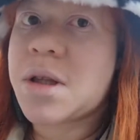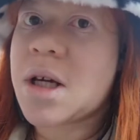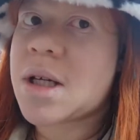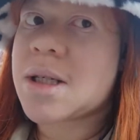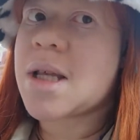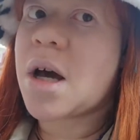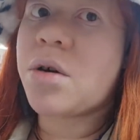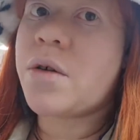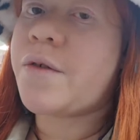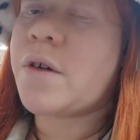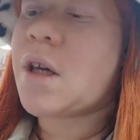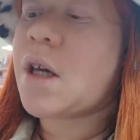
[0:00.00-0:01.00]
think it's that
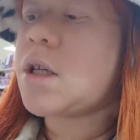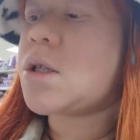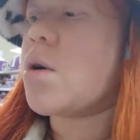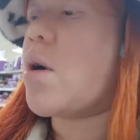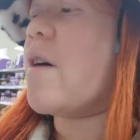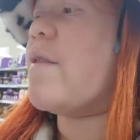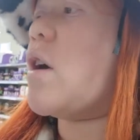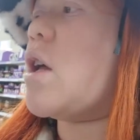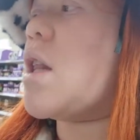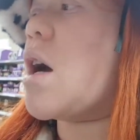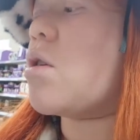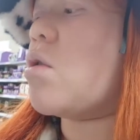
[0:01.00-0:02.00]
good for keto. I've heard
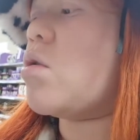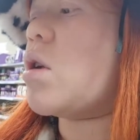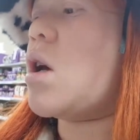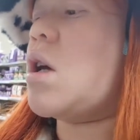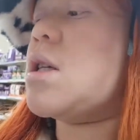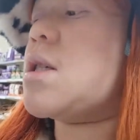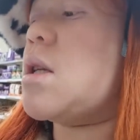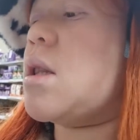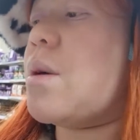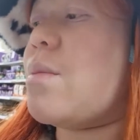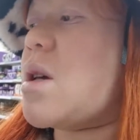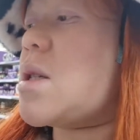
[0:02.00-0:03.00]
that coconut isn't
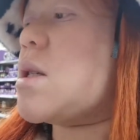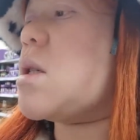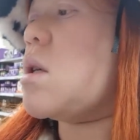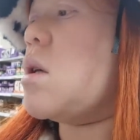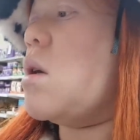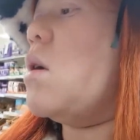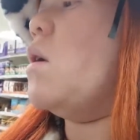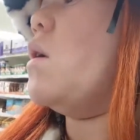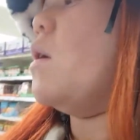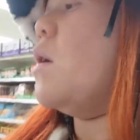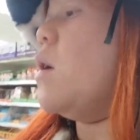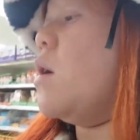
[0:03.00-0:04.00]
the best
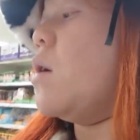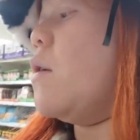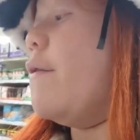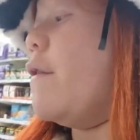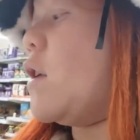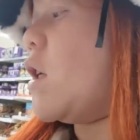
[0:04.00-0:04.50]
for